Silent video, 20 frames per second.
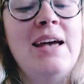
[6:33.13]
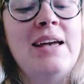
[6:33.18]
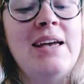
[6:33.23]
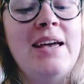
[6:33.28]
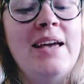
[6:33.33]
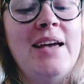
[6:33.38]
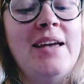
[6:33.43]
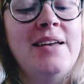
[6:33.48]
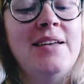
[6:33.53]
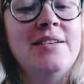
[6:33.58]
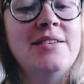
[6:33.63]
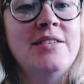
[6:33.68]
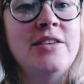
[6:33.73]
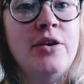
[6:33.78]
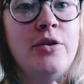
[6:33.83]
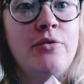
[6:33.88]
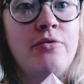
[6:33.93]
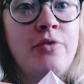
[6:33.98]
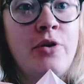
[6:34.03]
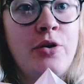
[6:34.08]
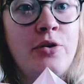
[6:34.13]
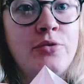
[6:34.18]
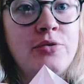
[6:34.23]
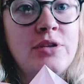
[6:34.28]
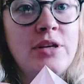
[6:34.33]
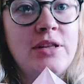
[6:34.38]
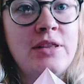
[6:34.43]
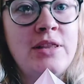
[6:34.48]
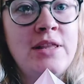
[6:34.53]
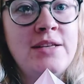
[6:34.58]
Okay, so fold
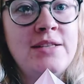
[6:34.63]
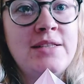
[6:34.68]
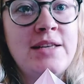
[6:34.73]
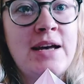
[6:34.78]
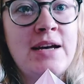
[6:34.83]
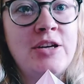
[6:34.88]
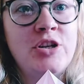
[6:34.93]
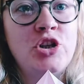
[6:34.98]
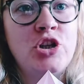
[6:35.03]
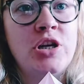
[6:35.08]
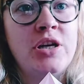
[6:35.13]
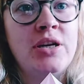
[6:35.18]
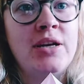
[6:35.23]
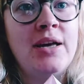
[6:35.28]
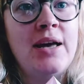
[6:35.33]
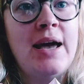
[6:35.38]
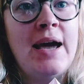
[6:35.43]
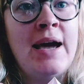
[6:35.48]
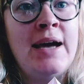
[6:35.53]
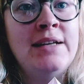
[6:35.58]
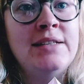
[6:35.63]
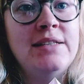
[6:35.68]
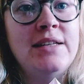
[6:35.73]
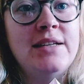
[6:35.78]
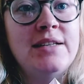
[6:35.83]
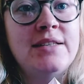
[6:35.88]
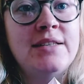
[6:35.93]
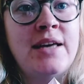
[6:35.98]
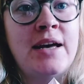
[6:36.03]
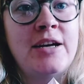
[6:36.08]
this section and
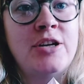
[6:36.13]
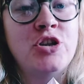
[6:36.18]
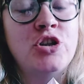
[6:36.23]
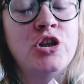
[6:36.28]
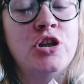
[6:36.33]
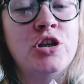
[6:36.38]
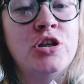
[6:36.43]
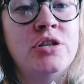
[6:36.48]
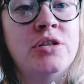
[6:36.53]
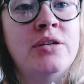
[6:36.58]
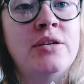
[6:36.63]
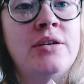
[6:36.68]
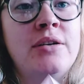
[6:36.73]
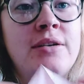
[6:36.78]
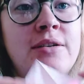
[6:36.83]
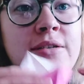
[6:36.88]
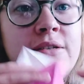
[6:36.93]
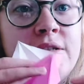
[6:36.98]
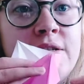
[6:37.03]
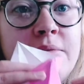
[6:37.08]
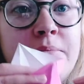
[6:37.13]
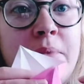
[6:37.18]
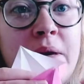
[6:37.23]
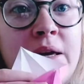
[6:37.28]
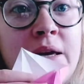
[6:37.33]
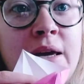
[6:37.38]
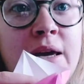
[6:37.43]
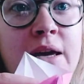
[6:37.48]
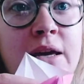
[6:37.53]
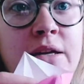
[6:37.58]
this section to
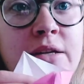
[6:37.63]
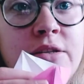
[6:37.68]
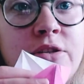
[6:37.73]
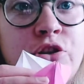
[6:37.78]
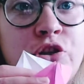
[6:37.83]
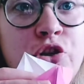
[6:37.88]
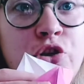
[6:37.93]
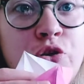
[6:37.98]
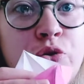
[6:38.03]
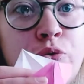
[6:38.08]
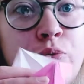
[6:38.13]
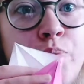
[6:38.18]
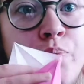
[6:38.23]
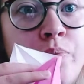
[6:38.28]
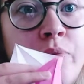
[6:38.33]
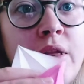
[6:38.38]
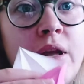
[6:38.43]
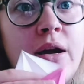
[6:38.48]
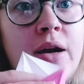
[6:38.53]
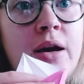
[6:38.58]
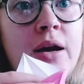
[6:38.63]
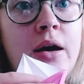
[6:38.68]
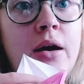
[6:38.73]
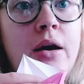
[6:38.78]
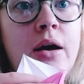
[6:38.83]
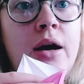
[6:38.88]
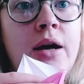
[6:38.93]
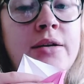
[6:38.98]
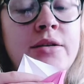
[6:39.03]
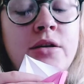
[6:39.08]
make it into
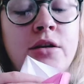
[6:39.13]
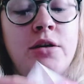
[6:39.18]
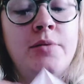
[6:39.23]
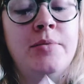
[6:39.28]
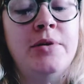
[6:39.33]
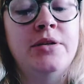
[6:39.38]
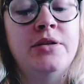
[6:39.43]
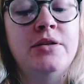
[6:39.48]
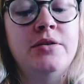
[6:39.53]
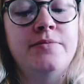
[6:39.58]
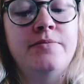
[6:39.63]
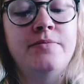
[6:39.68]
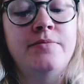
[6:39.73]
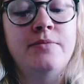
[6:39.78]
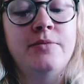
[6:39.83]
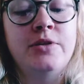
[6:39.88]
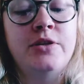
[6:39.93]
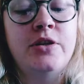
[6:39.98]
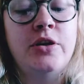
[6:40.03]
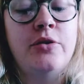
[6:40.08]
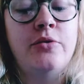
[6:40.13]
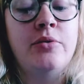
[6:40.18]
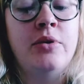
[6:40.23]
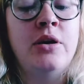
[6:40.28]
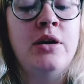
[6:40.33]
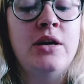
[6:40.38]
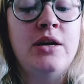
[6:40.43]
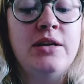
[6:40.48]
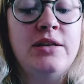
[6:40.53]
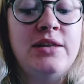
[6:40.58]
a diamond. So
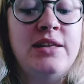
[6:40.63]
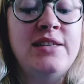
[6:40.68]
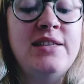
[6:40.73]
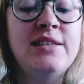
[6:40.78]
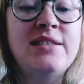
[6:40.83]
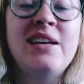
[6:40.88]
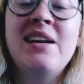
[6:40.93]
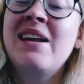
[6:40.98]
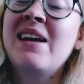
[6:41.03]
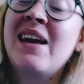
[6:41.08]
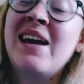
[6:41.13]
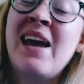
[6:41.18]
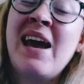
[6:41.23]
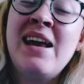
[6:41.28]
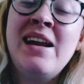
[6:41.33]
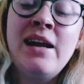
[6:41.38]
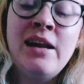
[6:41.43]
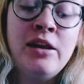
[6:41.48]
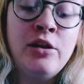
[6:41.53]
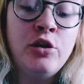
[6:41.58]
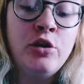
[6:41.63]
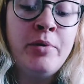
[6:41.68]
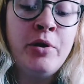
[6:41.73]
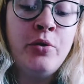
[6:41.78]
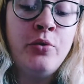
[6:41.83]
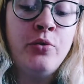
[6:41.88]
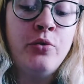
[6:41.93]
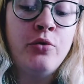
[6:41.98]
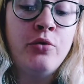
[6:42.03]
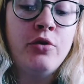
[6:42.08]
this is, again, a little bit
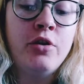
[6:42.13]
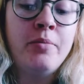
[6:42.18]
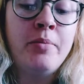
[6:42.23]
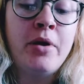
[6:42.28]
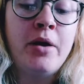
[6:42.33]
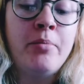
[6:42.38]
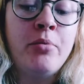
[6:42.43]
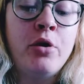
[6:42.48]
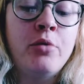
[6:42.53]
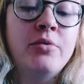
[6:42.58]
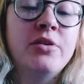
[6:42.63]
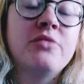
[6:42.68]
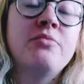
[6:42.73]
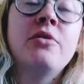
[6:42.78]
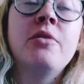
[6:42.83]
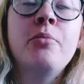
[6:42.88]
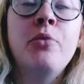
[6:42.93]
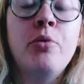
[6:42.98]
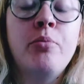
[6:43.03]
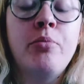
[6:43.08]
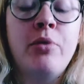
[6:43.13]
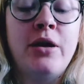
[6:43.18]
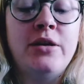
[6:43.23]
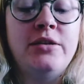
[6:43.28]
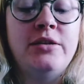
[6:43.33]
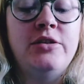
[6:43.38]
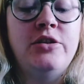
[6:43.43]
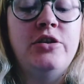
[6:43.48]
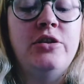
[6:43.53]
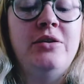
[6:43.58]
awkward, but I promise the more
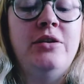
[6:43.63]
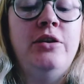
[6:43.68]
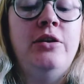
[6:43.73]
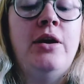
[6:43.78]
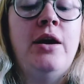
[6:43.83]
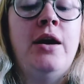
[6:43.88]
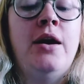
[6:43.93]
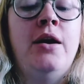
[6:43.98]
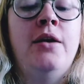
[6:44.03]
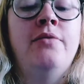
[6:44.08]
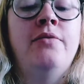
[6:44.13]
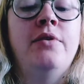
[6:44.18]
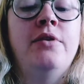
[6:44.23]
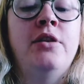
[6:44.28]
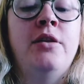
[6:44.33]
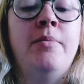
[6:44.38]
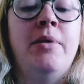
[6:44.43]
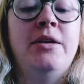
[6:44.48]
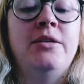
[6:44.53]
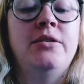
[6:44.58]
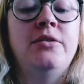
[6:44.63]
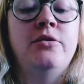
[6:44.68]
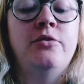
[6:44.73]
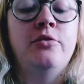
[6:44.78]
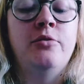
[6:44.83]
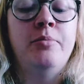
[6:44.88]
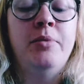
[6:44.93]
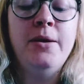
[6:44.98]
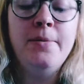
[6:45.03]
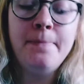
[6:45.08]
practice that you have, the better it
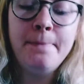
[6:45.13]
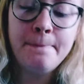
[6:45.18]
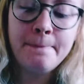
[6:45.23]
will be.